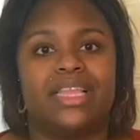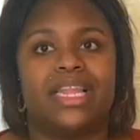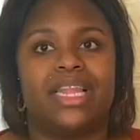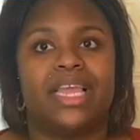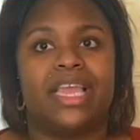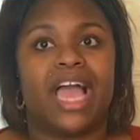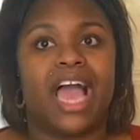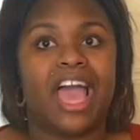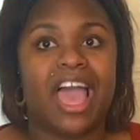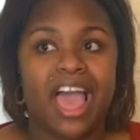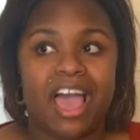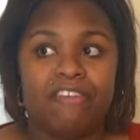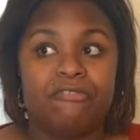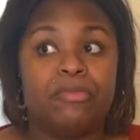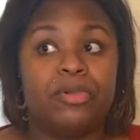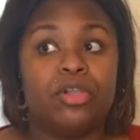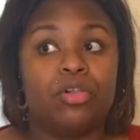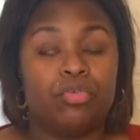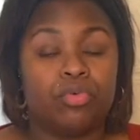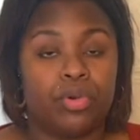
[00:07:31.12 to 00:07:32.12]
like, I have
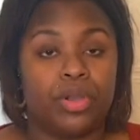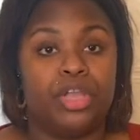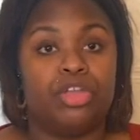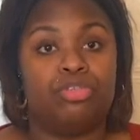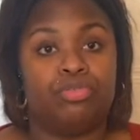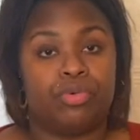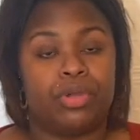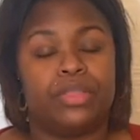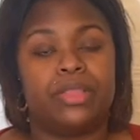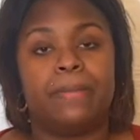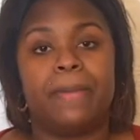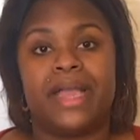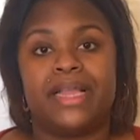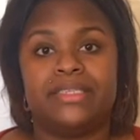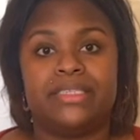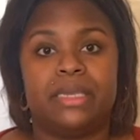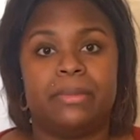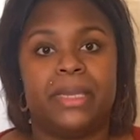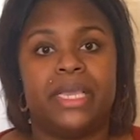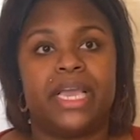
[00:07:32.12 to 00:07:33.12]
been growing throughout the
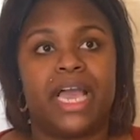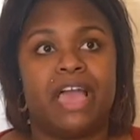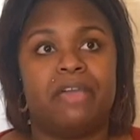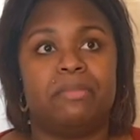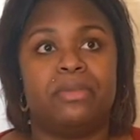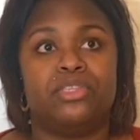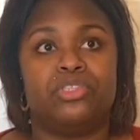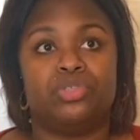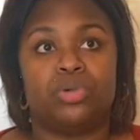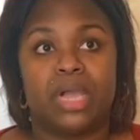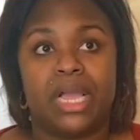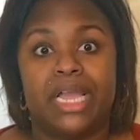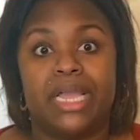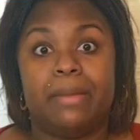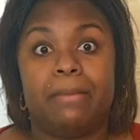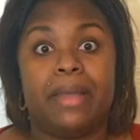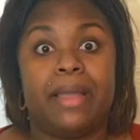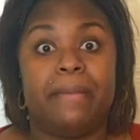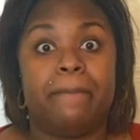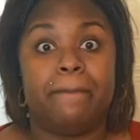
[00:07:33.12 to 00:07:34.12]
pandemic. I've been
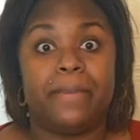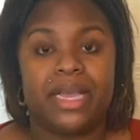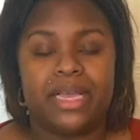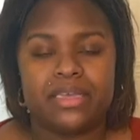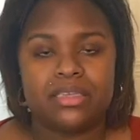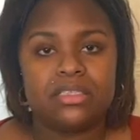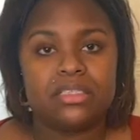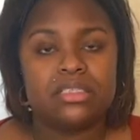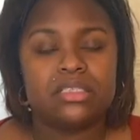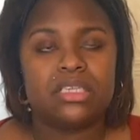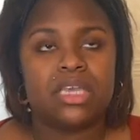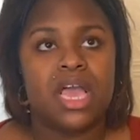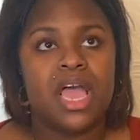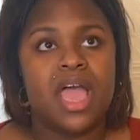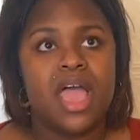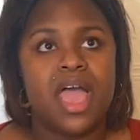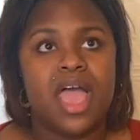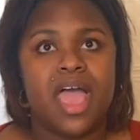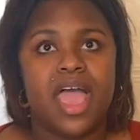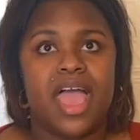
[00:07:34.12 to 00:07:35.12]
trying my best,
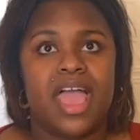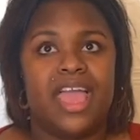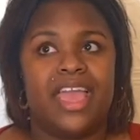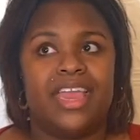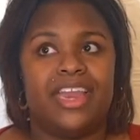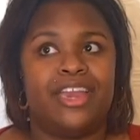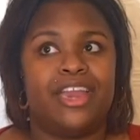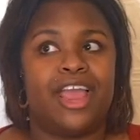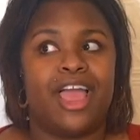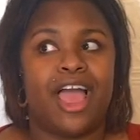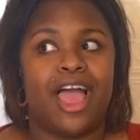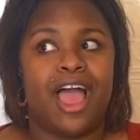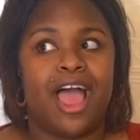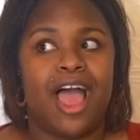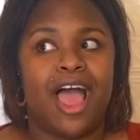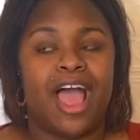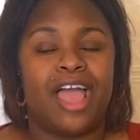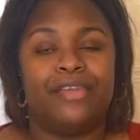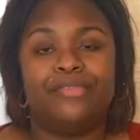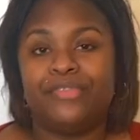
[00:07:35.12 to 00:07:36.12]
and
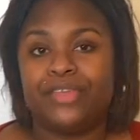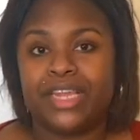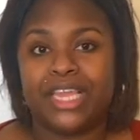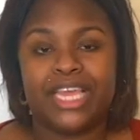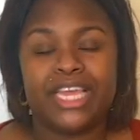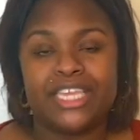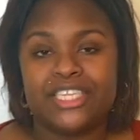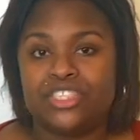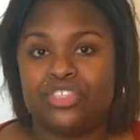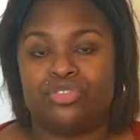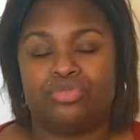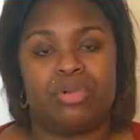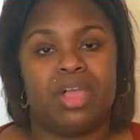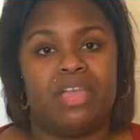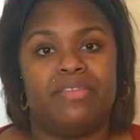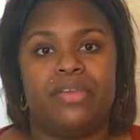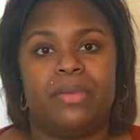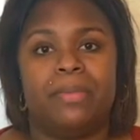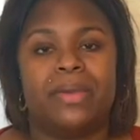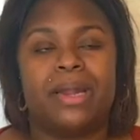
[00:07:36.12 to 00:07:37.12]
I feel like it's
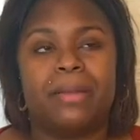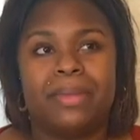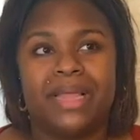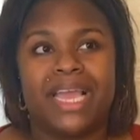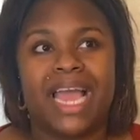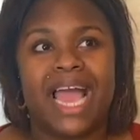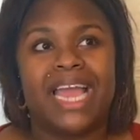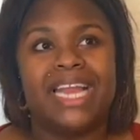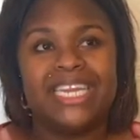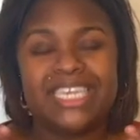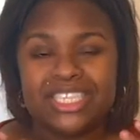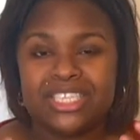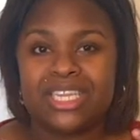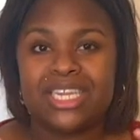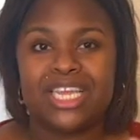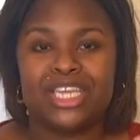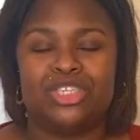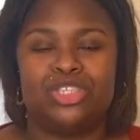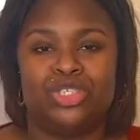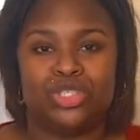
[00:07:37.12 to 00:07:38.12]
thriving, but I'm like, I need to
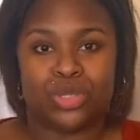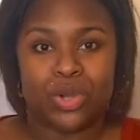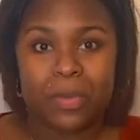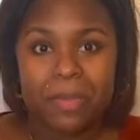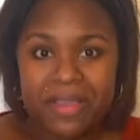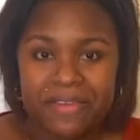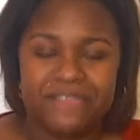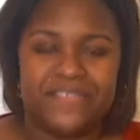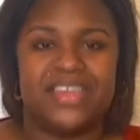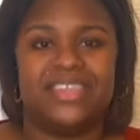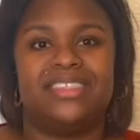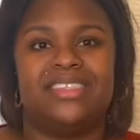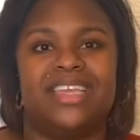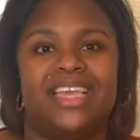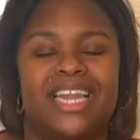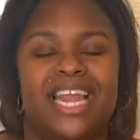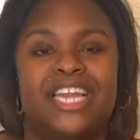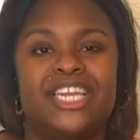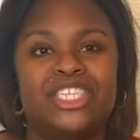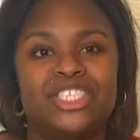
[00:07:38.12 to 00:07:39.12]
like show my face
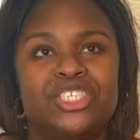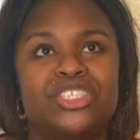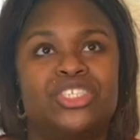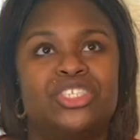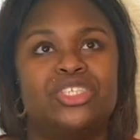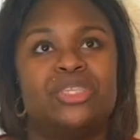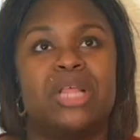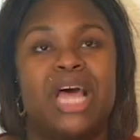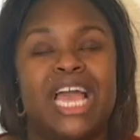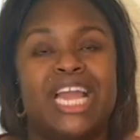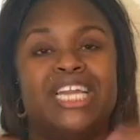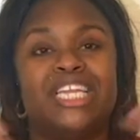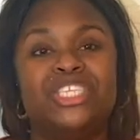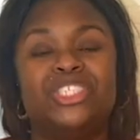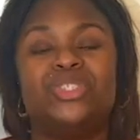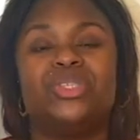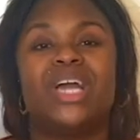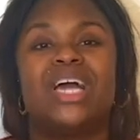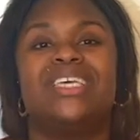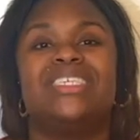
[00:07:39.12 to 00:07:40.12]
again. I need
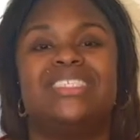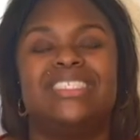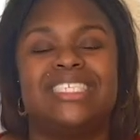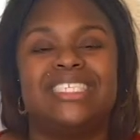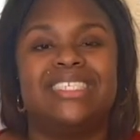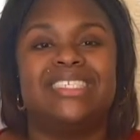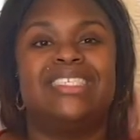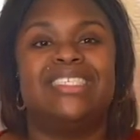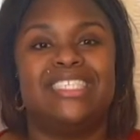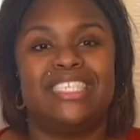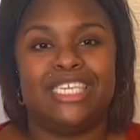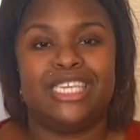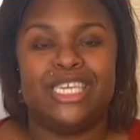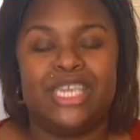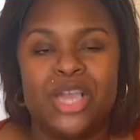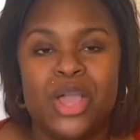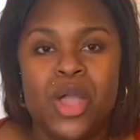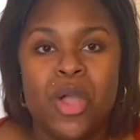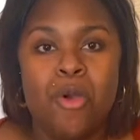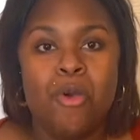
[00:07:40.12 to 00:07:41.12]
you guys to see
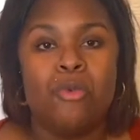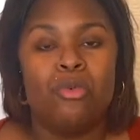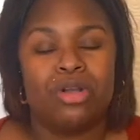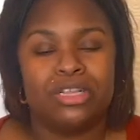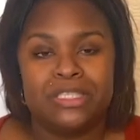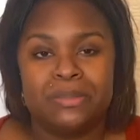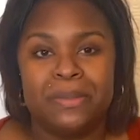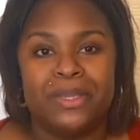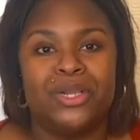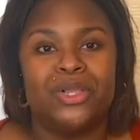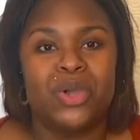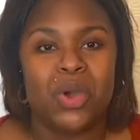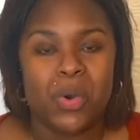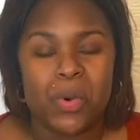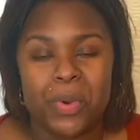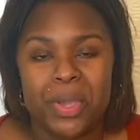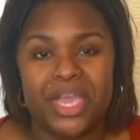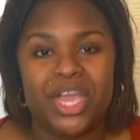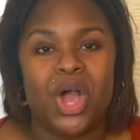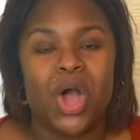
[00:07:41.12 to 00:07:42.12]
what's been
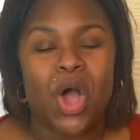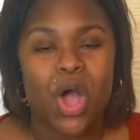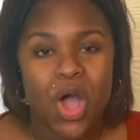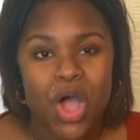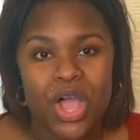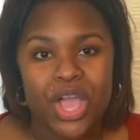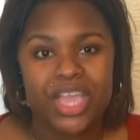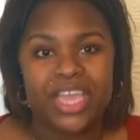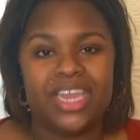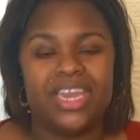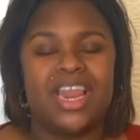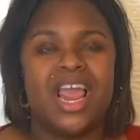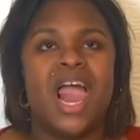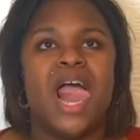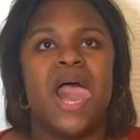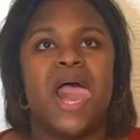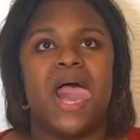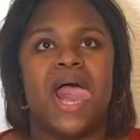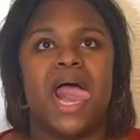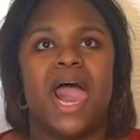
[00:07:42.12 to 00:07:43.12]
going on,
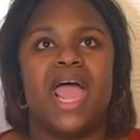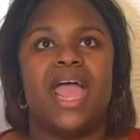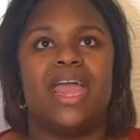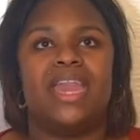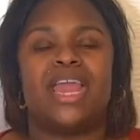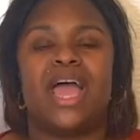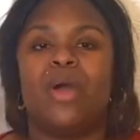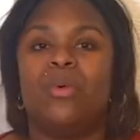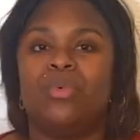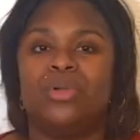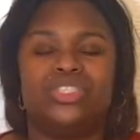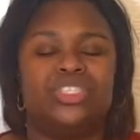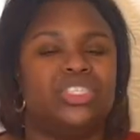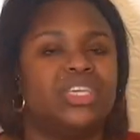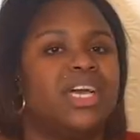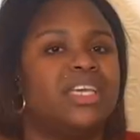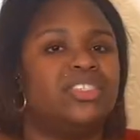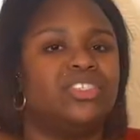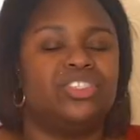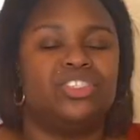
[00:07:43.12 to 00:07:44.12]
and I want you
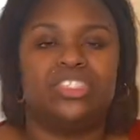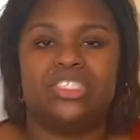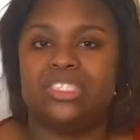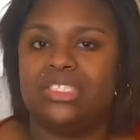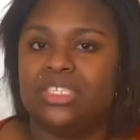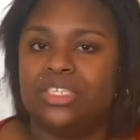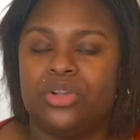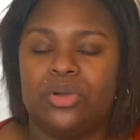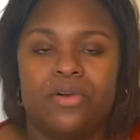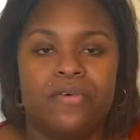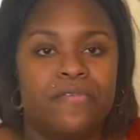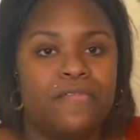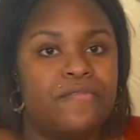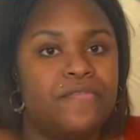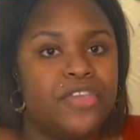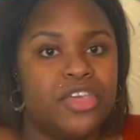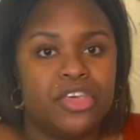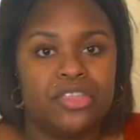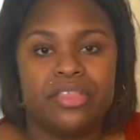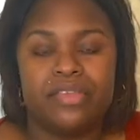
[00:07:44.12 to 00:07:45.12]
guys to just, you know,
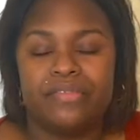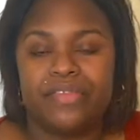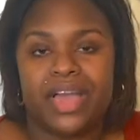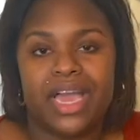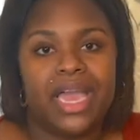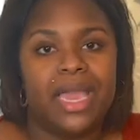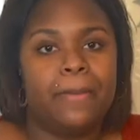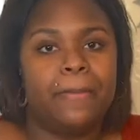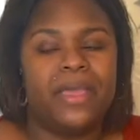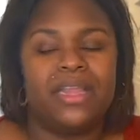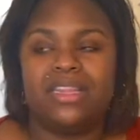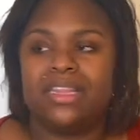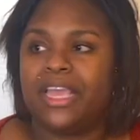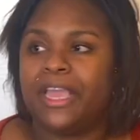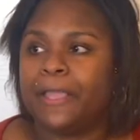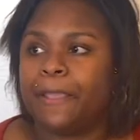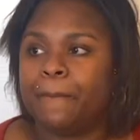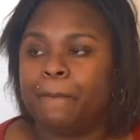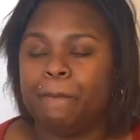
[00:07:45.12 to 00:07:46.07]
feel the vibe and like